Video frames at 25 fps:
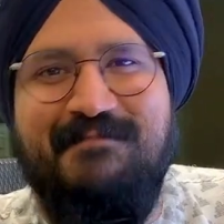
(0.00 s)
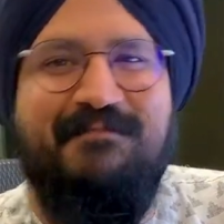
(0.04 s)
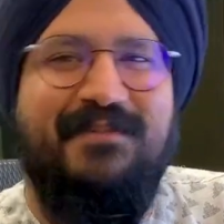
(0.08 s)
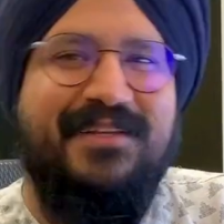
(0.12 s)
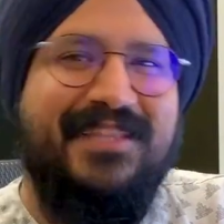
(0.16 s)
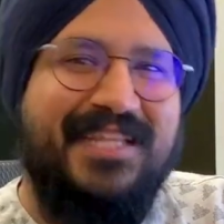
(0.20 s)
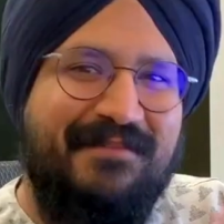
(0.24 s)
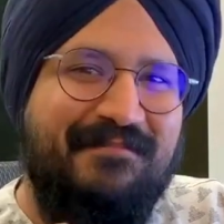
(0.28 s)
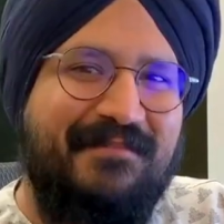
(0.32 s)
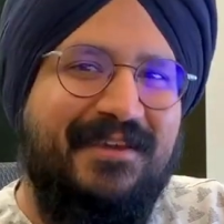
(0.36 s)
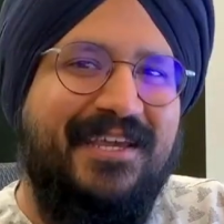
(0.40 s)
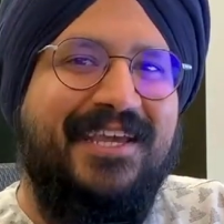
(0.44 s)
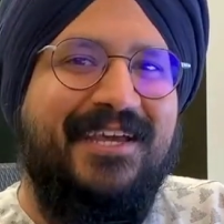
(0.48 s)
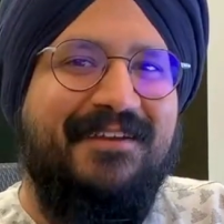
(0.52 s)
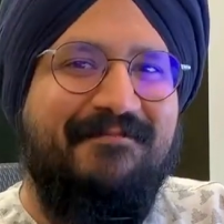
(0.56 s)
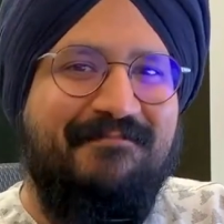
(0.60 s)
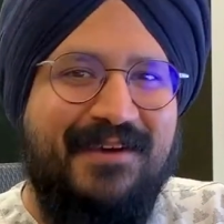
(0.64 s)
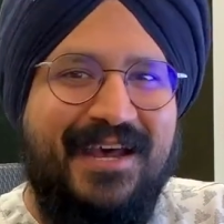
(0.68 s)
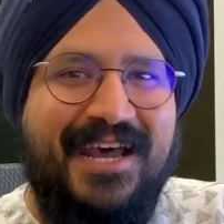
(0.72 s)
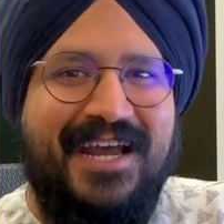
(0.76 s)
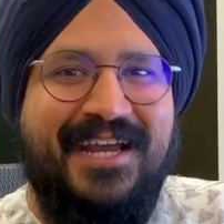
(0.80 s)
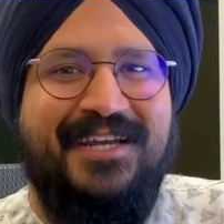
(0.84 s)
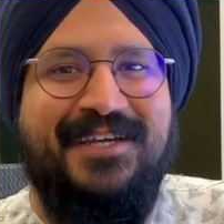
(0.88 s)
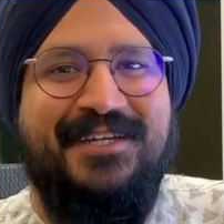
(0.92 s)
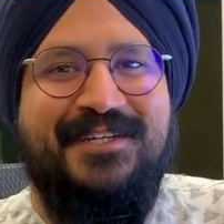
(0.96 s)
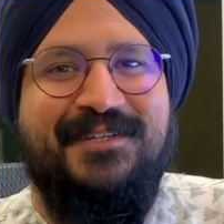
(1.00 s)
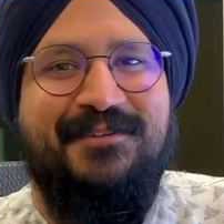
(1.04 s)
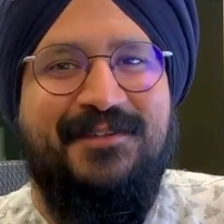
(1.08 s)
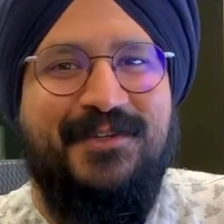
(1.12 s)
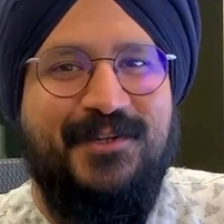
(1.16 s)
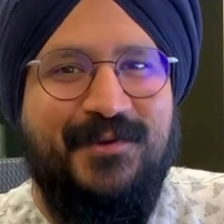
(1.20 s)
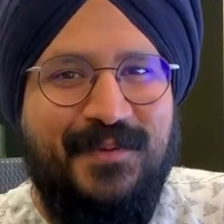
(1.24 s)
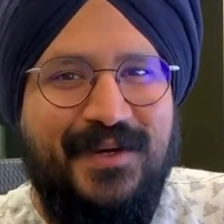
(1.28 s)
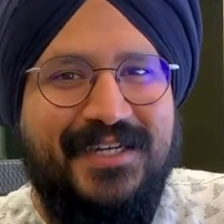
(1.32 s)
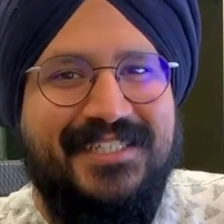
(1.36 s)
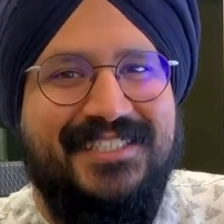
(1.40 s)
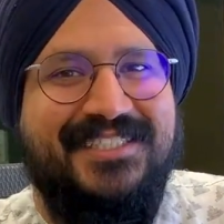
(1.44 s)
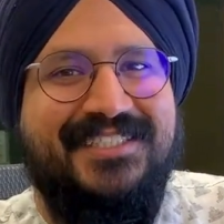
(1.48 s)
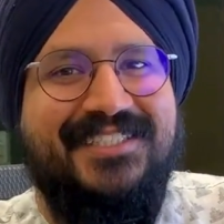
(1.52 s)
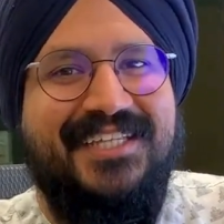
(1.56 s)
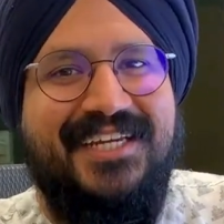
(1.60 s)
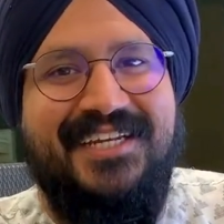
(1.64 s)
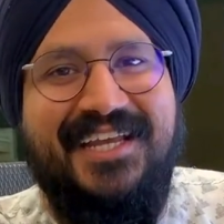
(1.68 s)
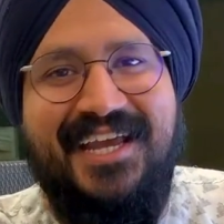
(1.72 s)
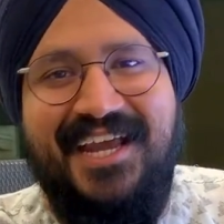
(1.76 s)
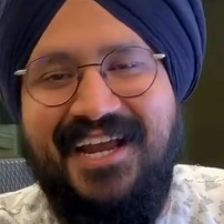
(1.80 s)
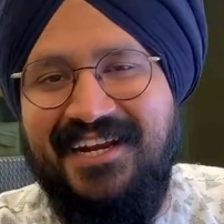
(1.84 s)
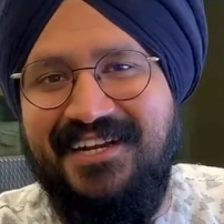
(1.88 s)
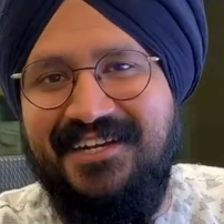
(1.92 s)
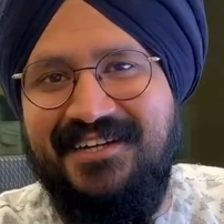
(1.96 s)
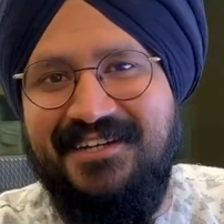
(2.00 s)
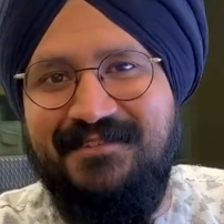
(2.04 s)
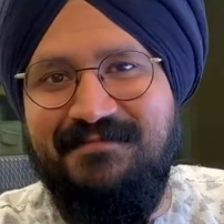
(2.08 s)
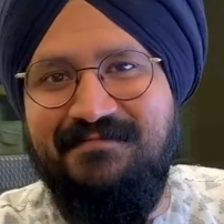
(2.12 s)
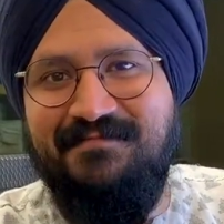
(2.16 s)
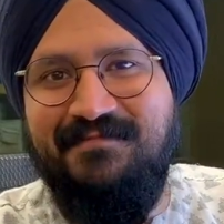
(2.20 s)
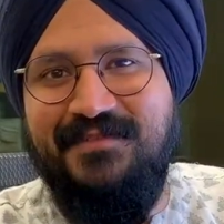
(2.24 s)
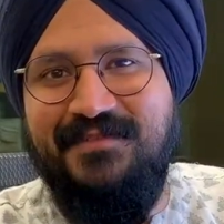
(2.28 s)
But let me get back to the question at hand.